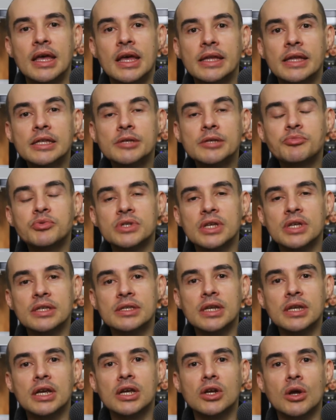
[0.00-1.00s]
And this presents
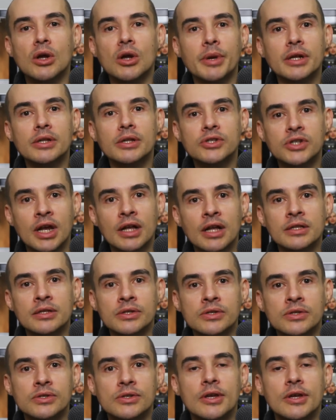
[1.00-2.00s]
an economical
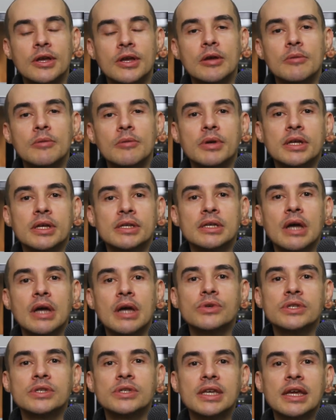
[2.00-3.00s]
challenge because I
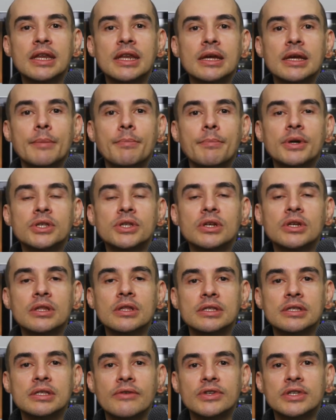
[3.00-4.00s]
was getting a bunch of
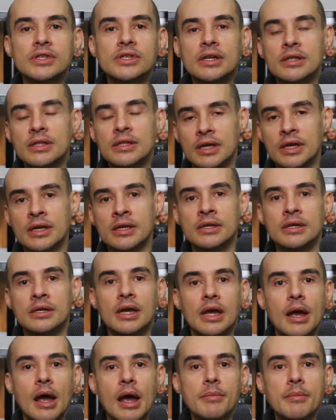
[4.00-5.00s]
leads every single day.
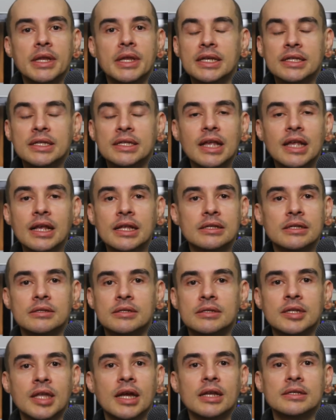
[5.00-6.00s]
I mean, it's
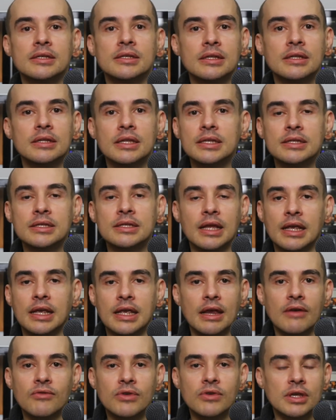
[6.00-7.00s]
like tens of leads like
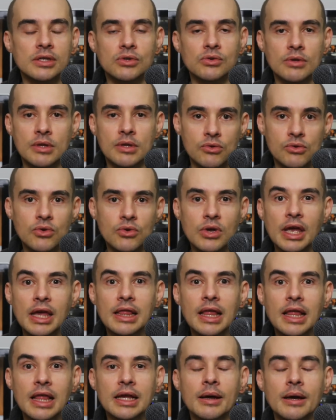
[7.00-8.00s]
every day. So you had
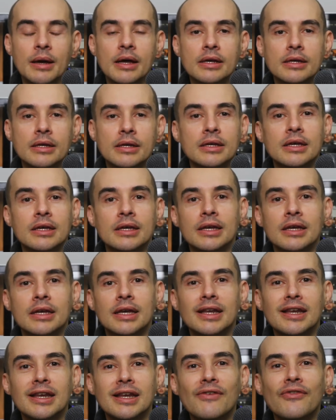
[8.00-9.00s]
like a
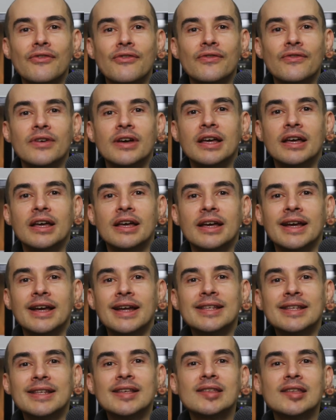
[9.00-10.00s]
enough
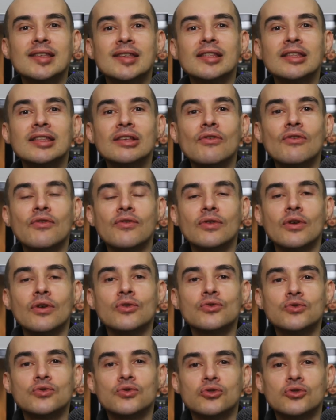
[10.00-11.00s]
consistent deal
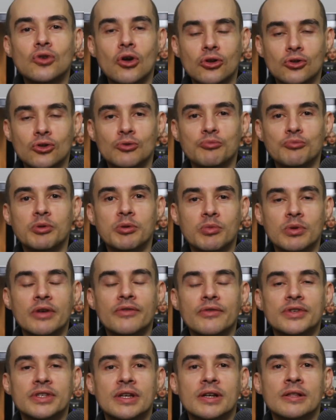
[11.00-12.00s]
flow to talk to people
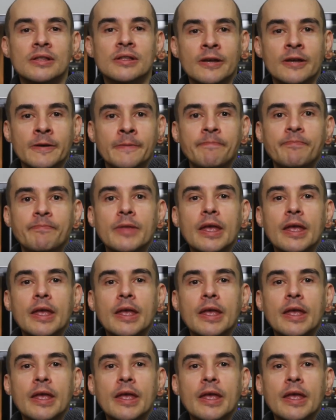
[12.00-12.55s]
every single day.